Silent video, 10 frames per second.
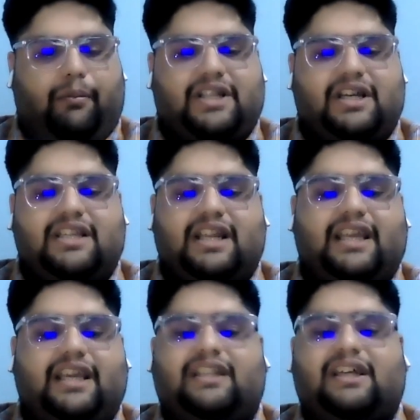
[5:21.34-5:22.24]
Bhajans and
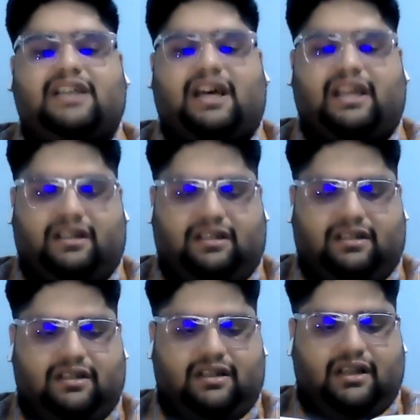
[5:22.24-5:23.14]
kirtans are here.
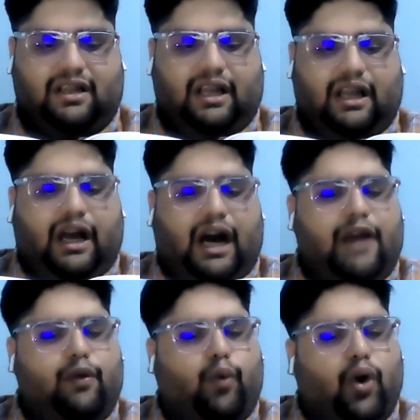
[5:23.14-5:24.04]

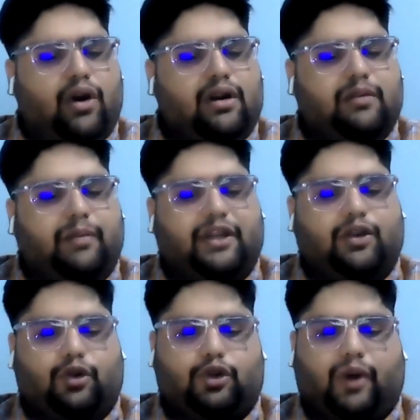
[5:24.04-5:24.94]
I walk by
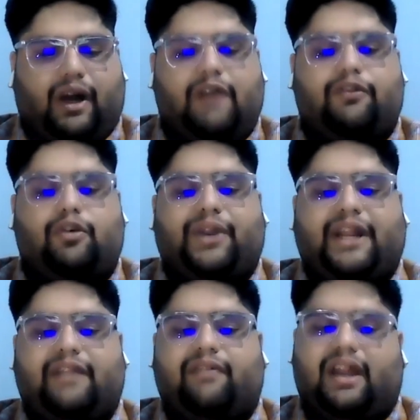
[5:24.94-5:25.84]
the Gurudwara from
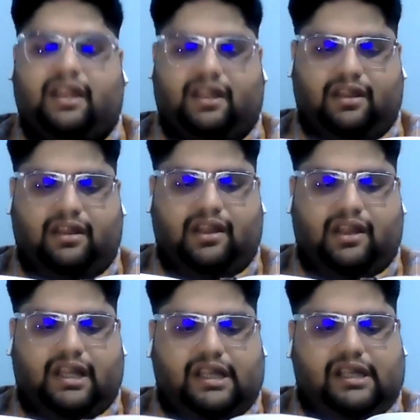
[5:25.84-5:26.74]
Rainawari.
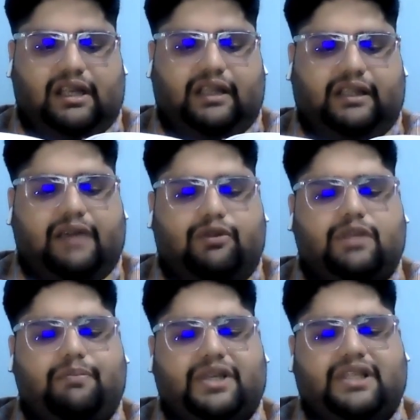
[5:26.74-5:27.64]
There
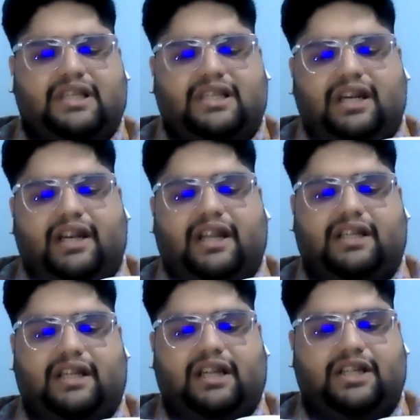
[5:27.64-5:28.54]
was a persistent
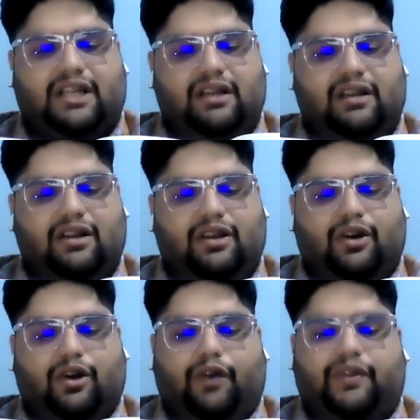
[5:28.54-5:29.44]
recitation
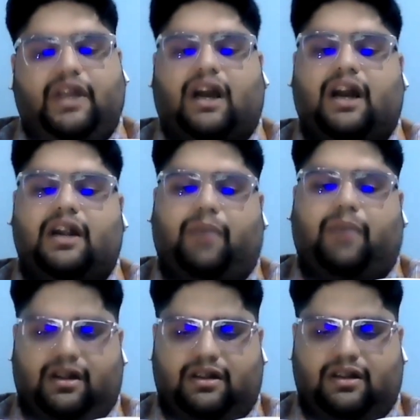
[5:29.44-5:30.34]
of the Akhand
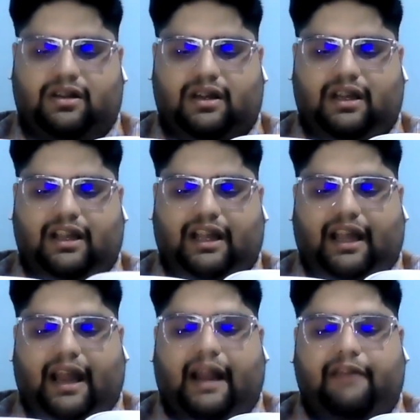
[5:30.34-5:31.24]
part,
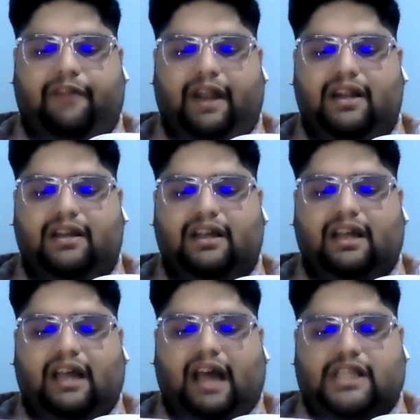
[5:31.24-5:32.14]
and I felt
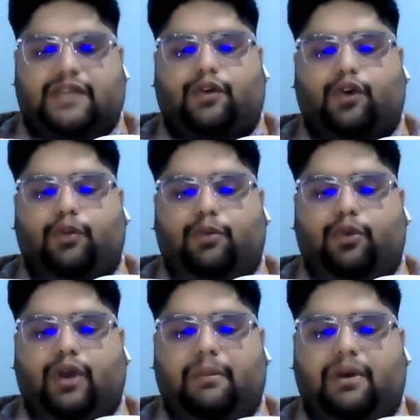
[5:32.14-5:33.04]
as if Guru
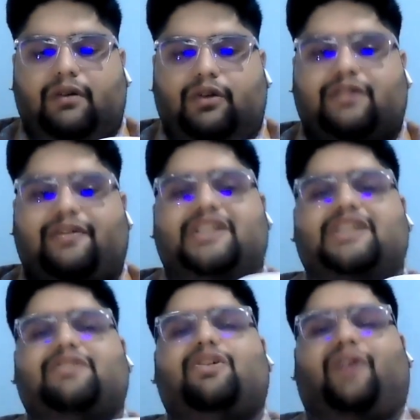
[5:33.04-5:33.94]
Purab was a
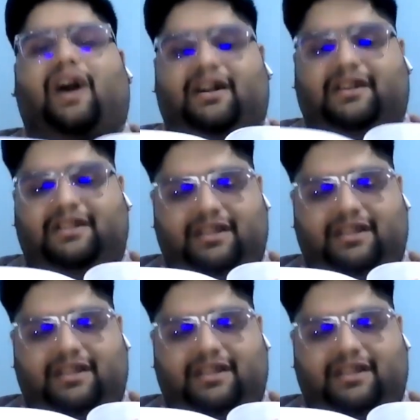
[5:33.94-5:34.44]
festival of heart.